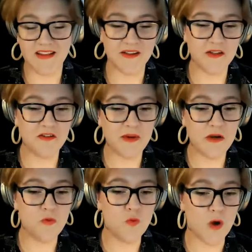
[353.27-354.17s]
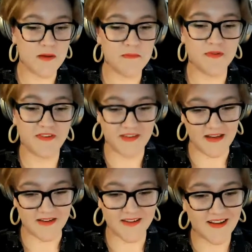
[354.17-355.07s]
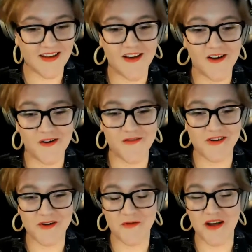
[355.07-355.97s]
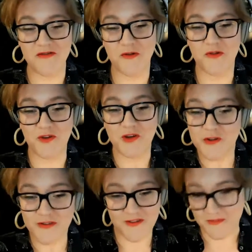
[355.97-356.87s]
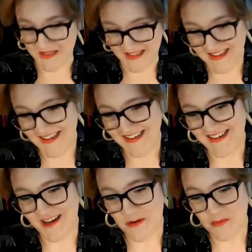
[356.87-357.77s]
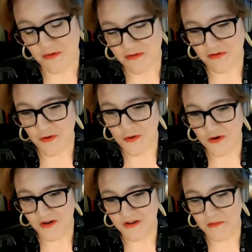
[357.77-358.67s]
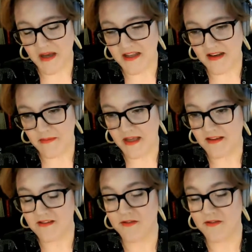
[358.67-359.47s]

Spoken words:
Now, that's about 1% of what arrivals used to be before the pandemic.